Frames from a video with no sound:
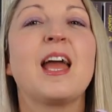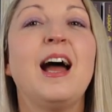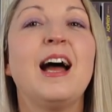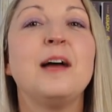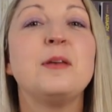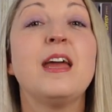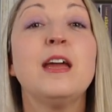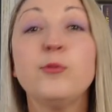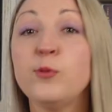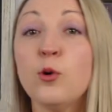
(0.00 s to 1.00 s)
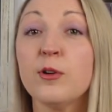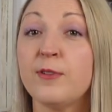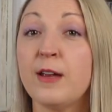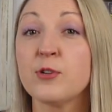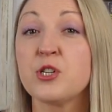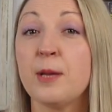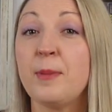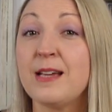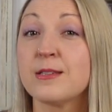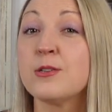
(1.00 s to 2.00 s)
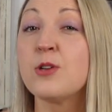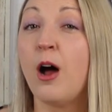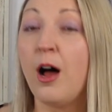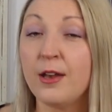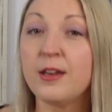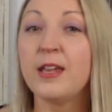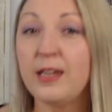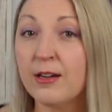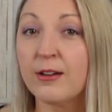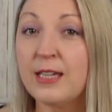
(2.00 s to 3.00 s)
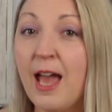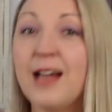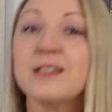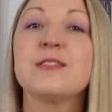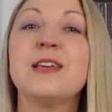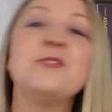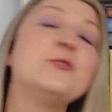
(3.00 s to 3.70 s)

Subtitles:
And if your favorite ship isn't on here yet, then